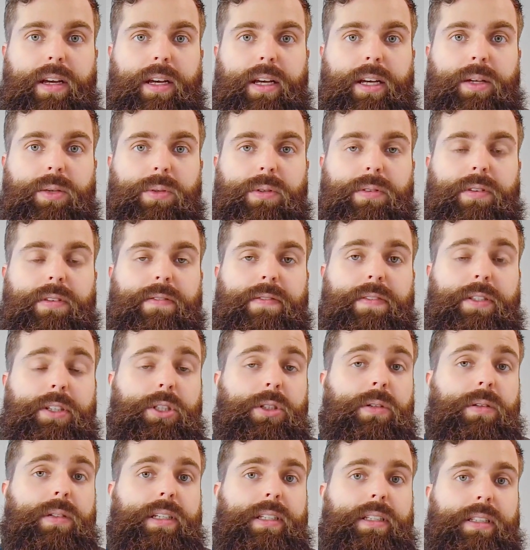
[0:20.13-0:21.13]
is we've
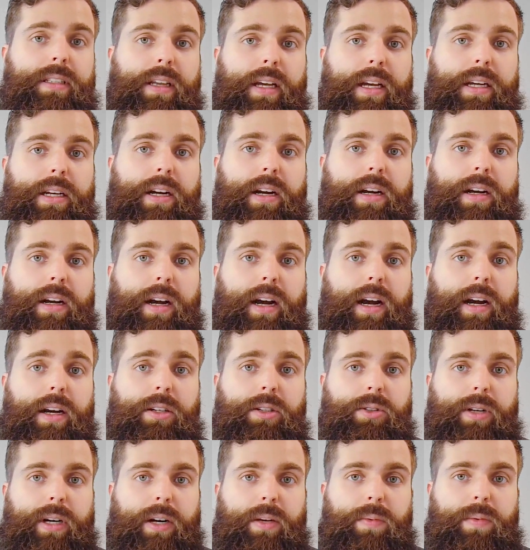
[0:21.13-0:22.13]
officially signed our
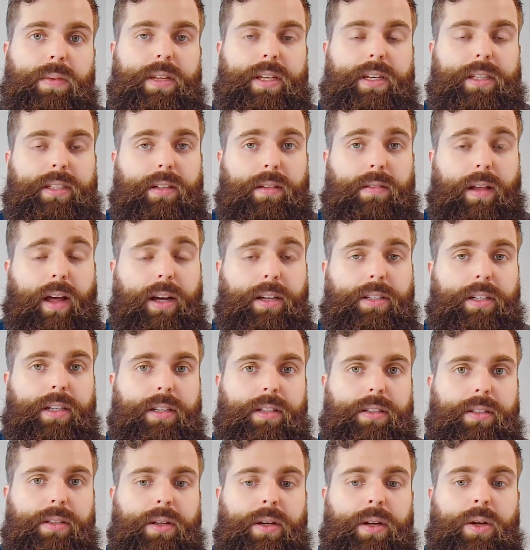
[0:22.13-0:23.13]
contract with
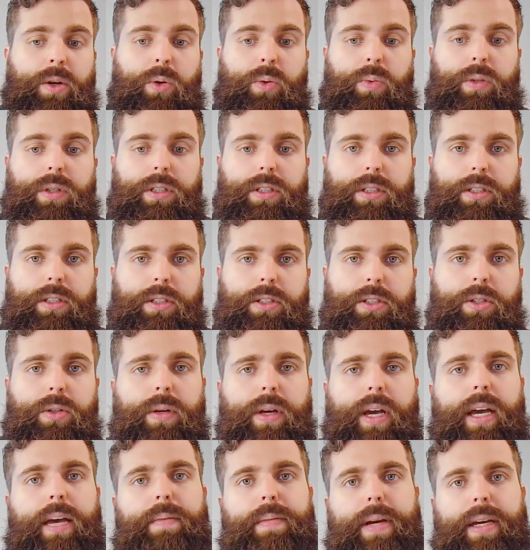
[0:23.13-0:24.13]
Histologix, which is a
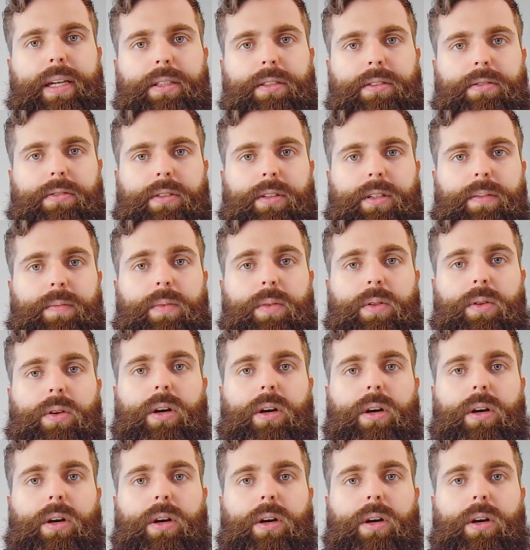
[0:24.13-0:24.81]
UK-based firm.